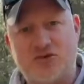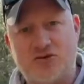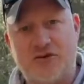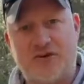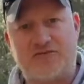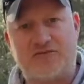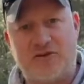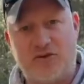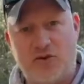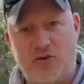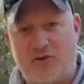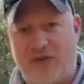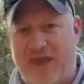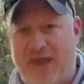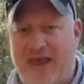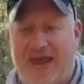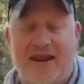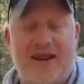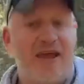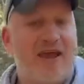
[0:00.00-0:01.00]
drift that you
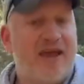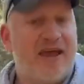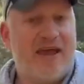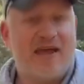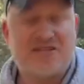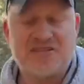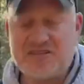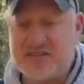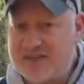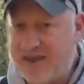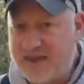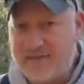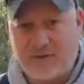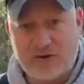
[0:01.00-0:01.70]
can. It's never